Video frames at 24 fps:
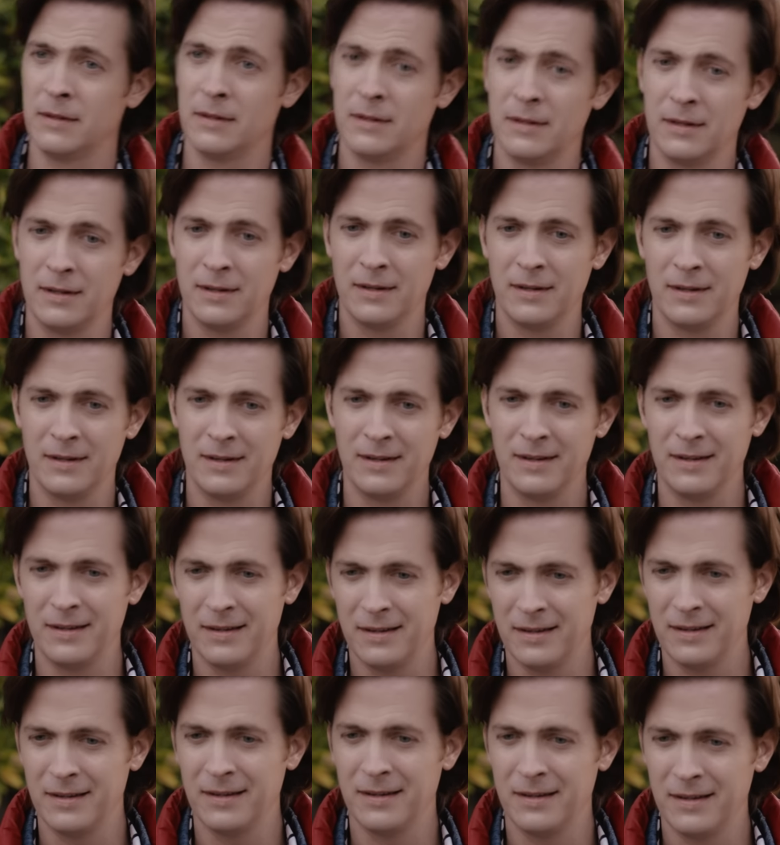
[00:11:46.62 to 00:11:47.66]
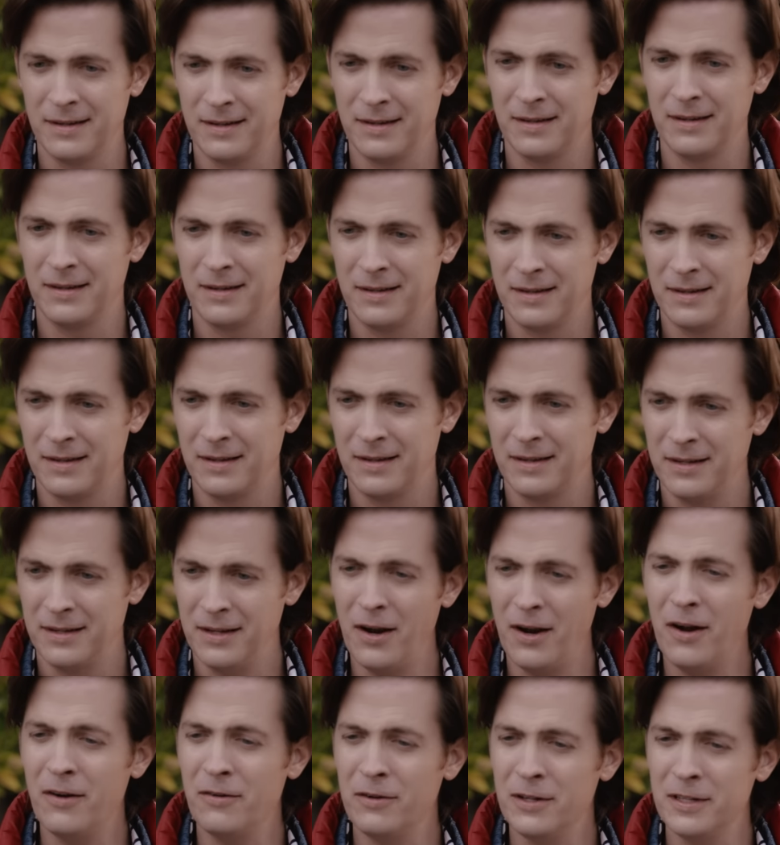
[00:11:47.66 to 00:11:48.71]
You
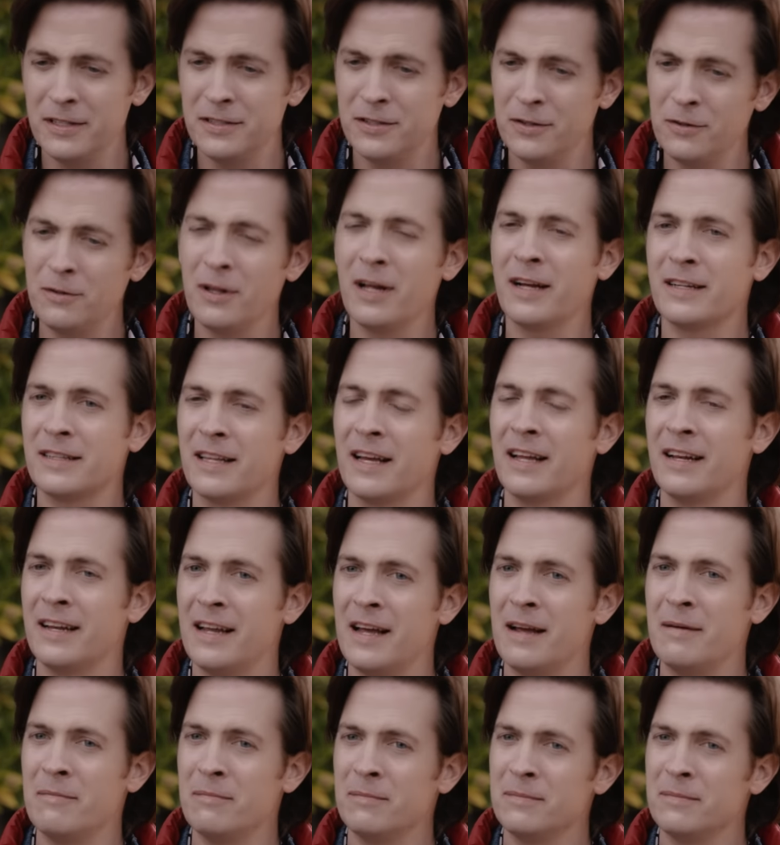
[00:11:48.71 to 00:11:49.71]
know, I really do like that name.